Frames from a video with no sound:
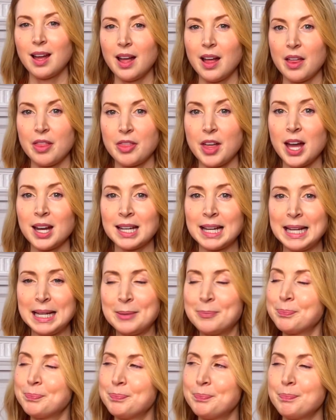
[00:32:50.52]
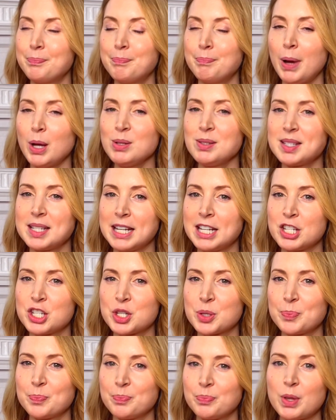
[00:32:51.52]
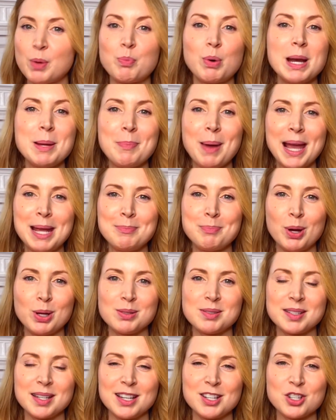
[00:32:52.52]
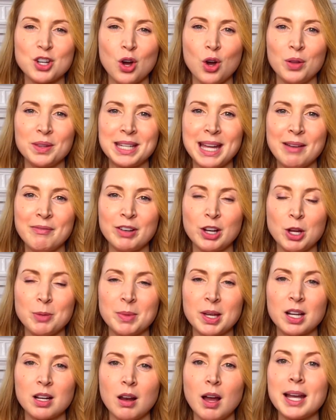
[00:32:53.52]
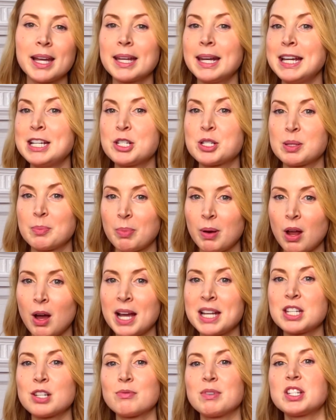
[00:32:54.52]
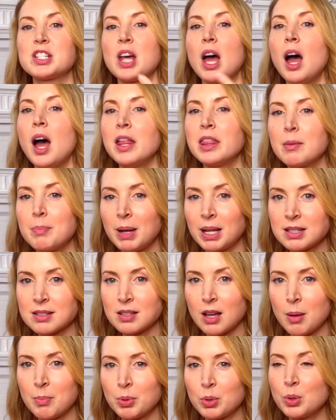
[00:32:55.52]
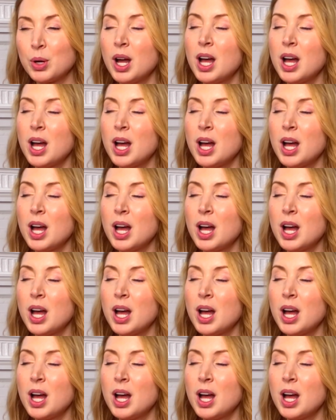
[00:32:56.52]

Thirdly, postage. The prepaid postage on the envelope that GlycanAge supplied to return the blood sample